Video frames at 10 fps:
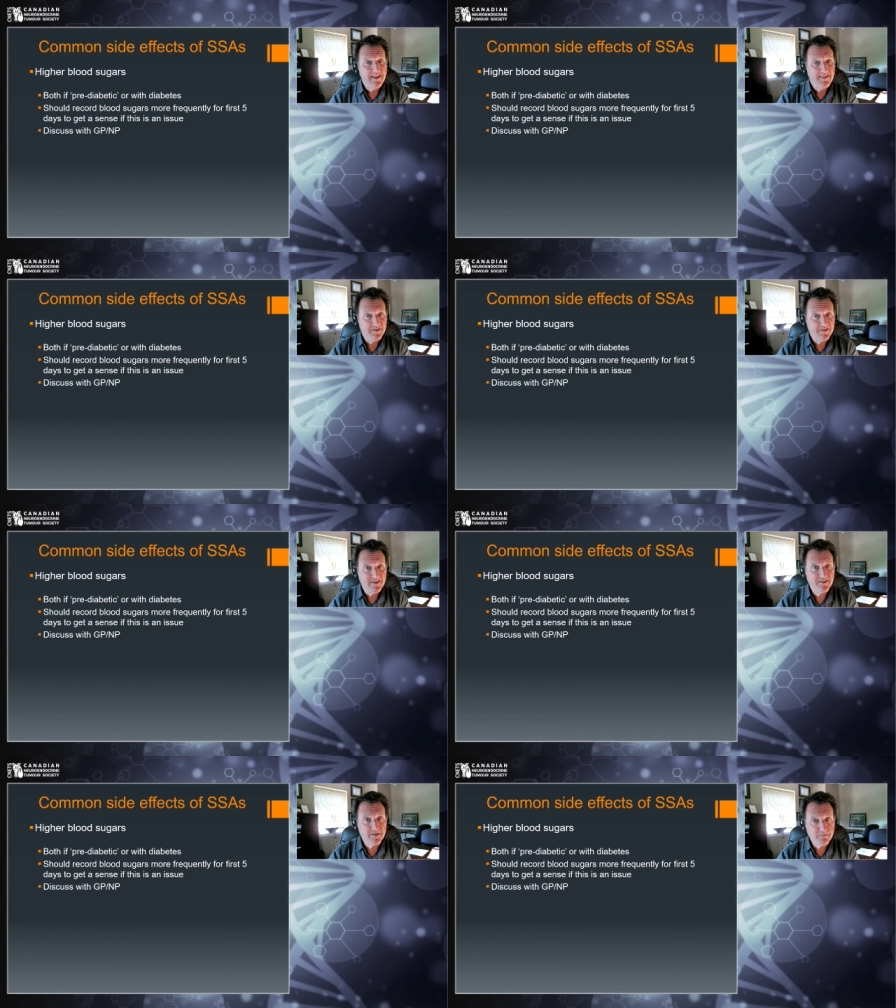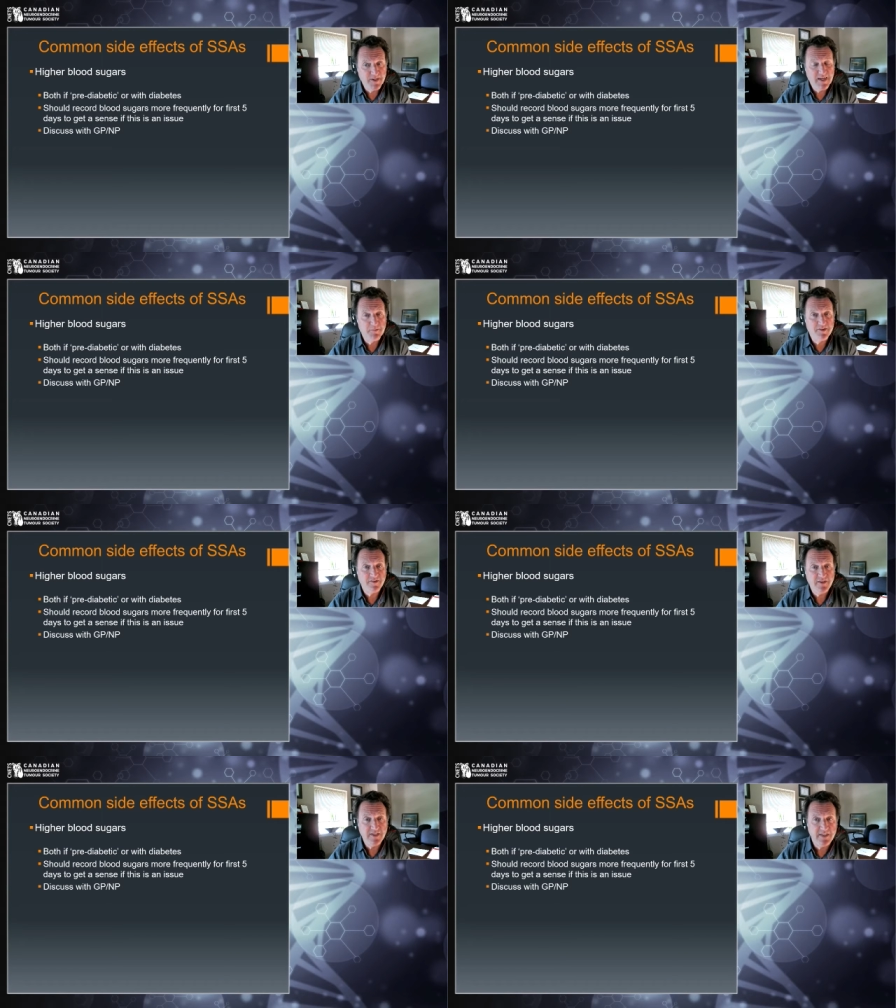this doesn't become a
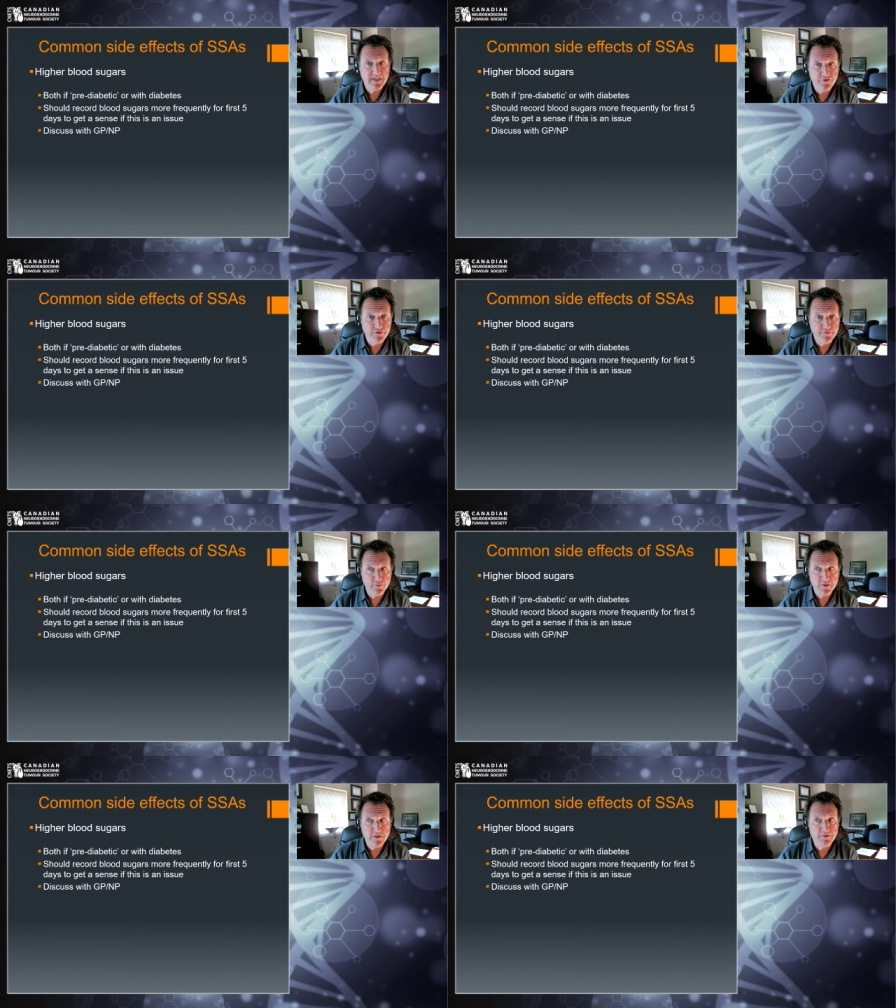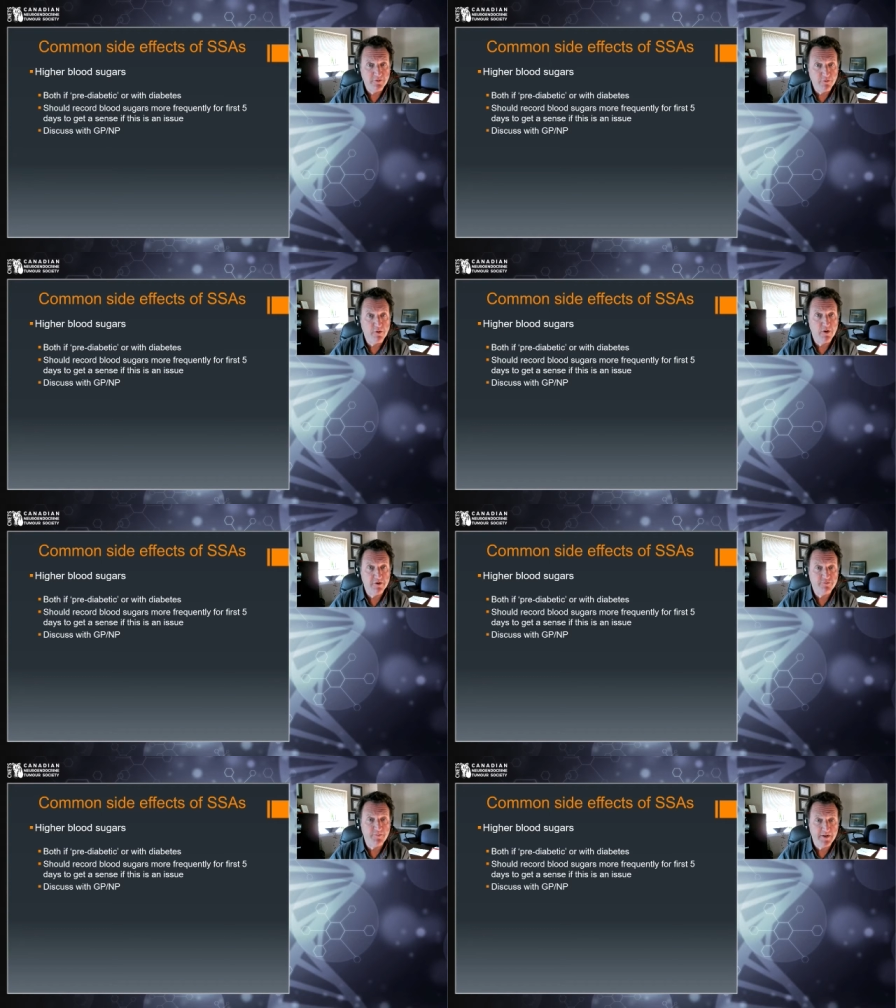sneaky issue for you that
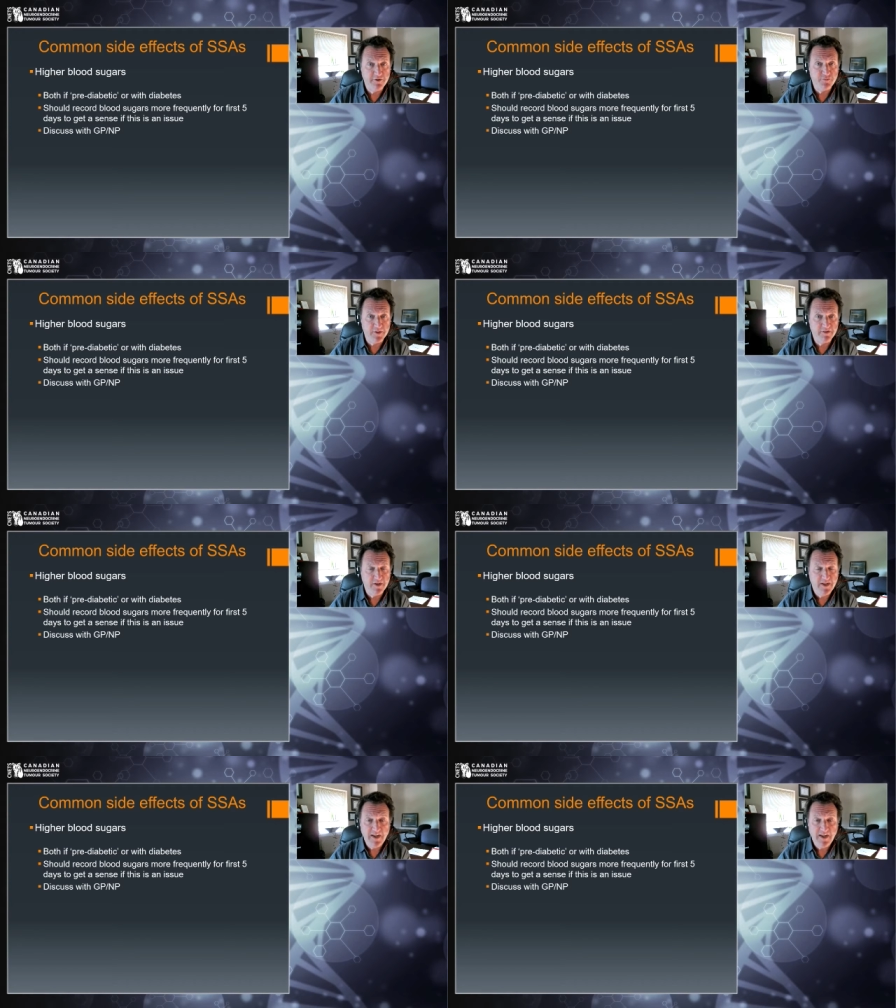requires management.